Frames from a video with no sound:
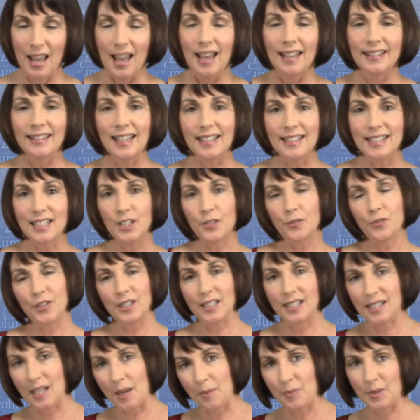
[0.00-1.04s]
That's it for
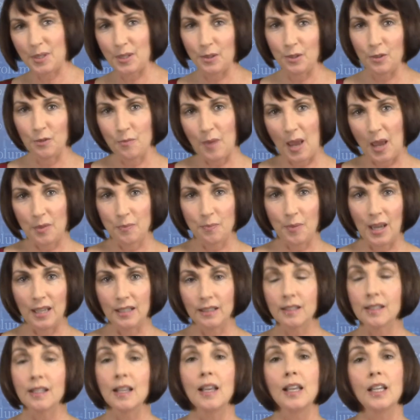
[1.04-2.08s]
this episode of Math
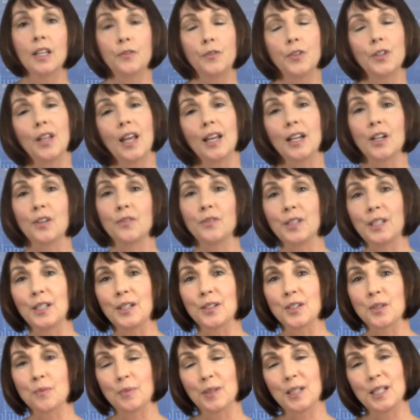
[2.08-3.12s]
Bytes. If you like our
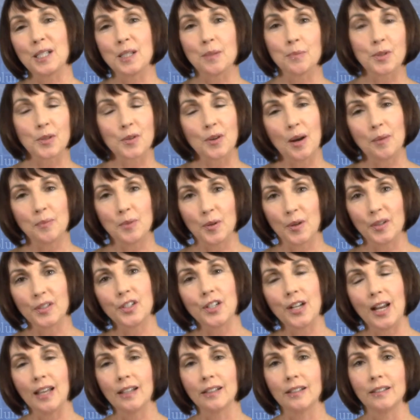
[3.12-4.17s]
videos, please subscribe to our
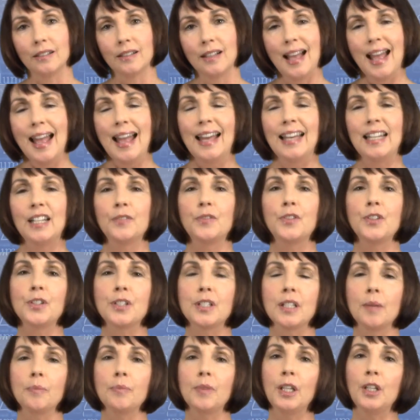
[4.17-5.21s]
channel. And if there's
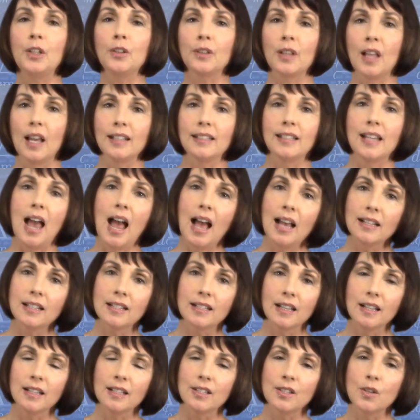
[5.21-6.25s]
something you'd like to ask
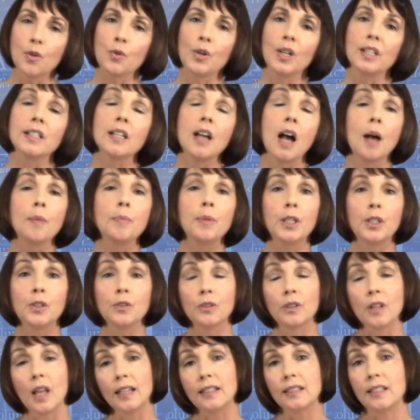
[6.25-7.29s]
us or a topic
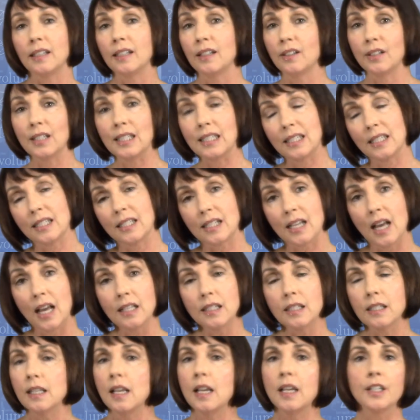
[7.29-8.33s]
you'd like to hear us discuss,
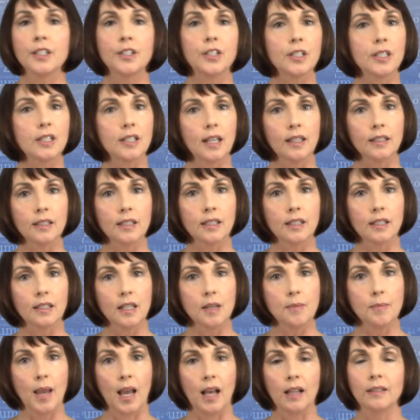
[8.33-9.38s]
just send us an
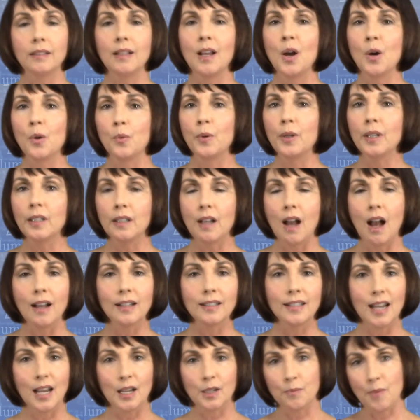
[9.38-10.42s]
email. We're at
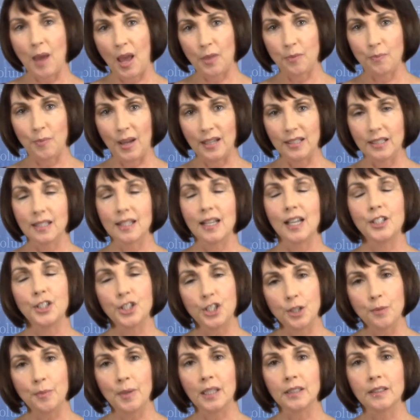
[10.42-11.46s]

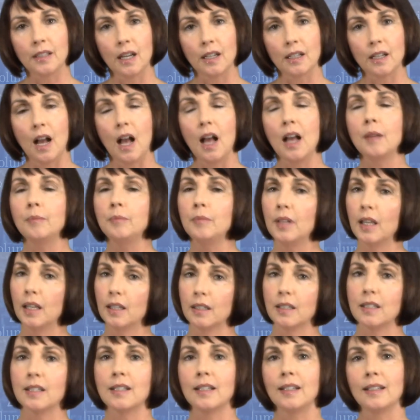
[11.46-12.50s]
contactmathbytes@gmail.com, and
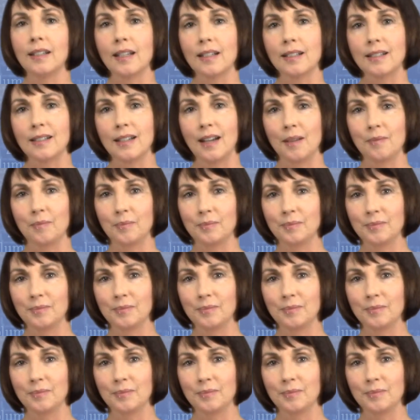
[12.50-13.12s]
I'll see you next time.